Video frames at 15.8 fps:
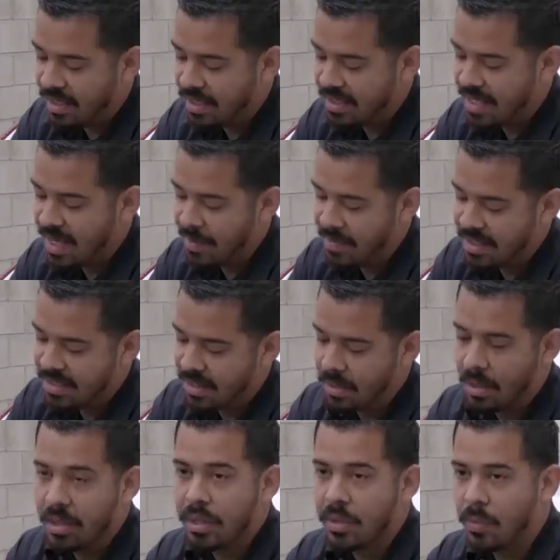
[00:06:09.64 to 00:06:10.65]
contaminants that
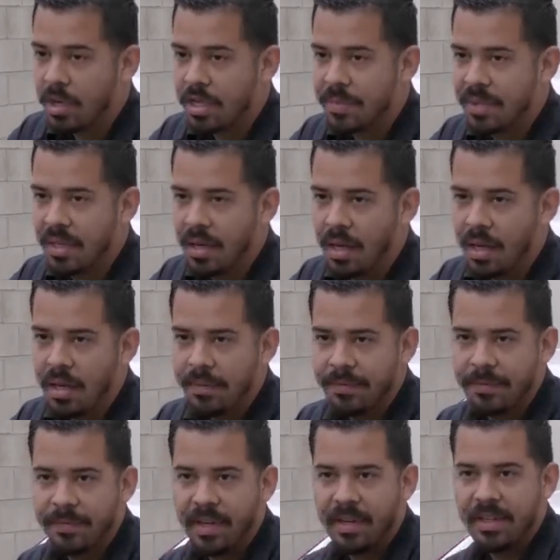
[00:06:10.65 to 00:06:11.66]
are on your wash mitt off
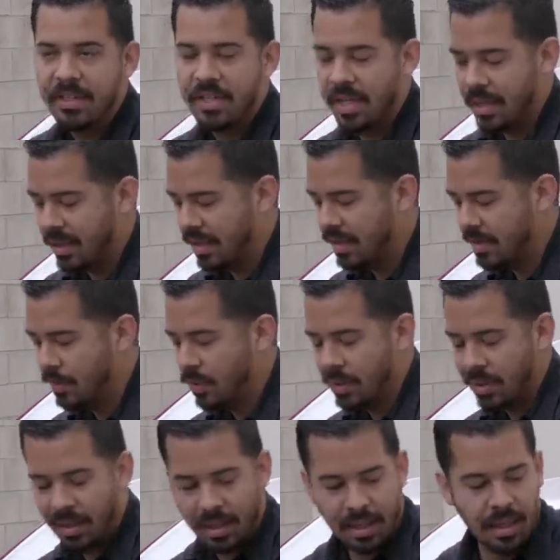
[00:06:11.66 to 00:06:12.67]
very gently and
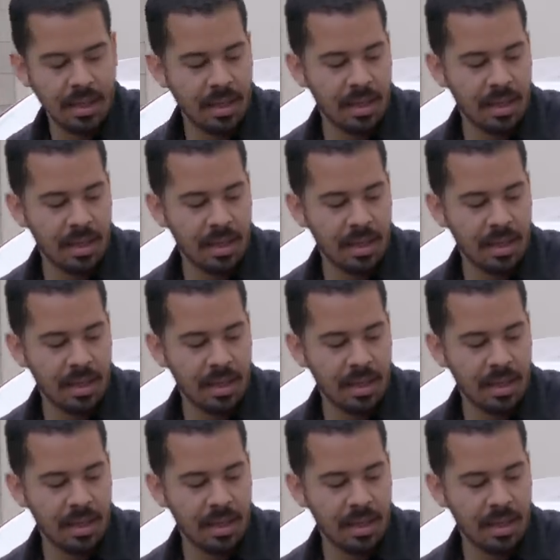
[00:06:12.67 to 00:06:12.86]
smoothly.